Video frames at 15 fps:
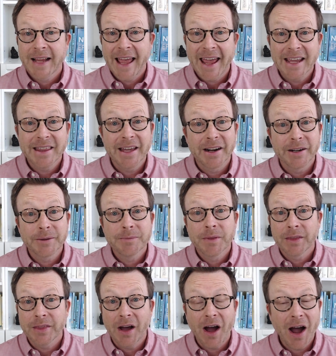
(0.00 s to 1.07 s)
Hey there.
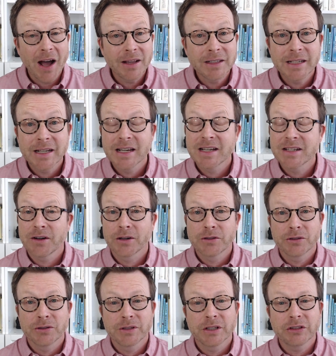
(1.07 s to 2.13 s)
The holidays are
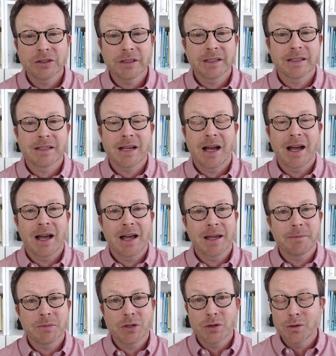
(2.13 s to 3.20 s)
traditionally a
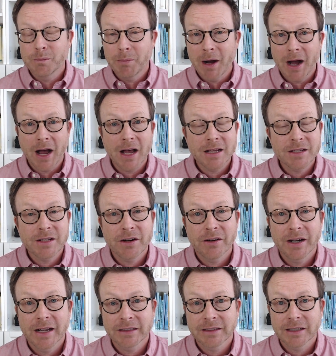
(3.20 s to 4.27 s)
time to pause in our
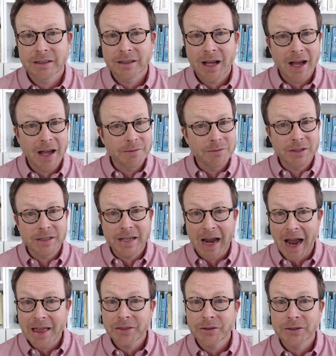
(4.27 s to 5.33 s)
hectic lives,
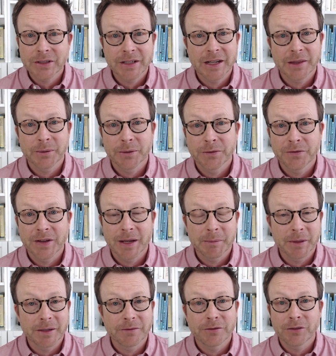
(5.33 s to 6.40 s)
gather together with
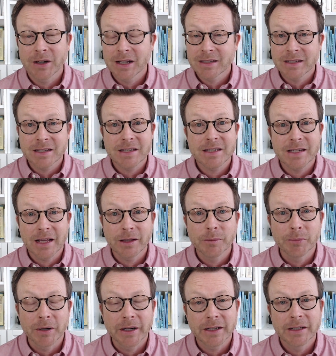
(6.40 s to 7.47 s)
family and friends, and
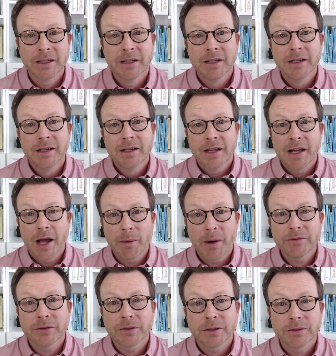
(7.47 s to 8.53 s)
celebrate.
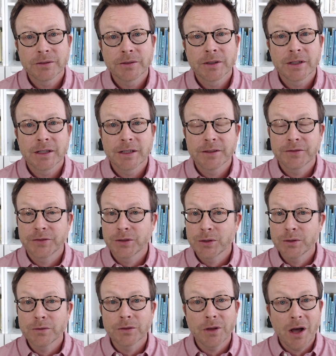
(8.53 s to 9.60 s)
However, if
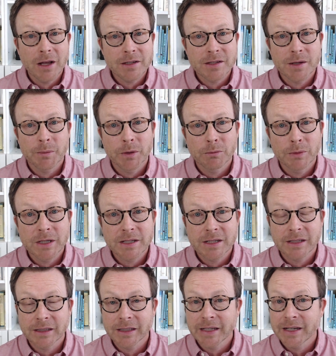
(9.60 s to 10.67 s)
you've lost someone
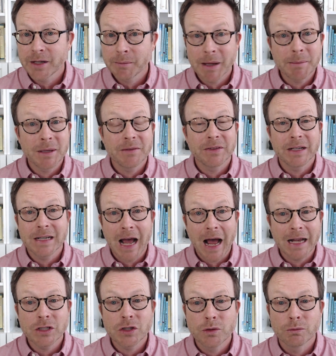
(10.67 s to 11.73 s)
recently, or maybe even
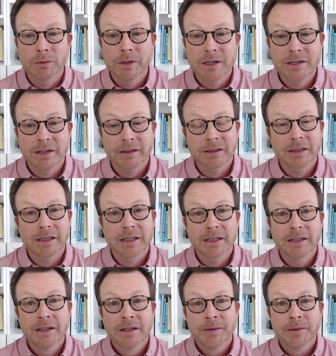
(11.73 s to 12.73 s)
not too recently,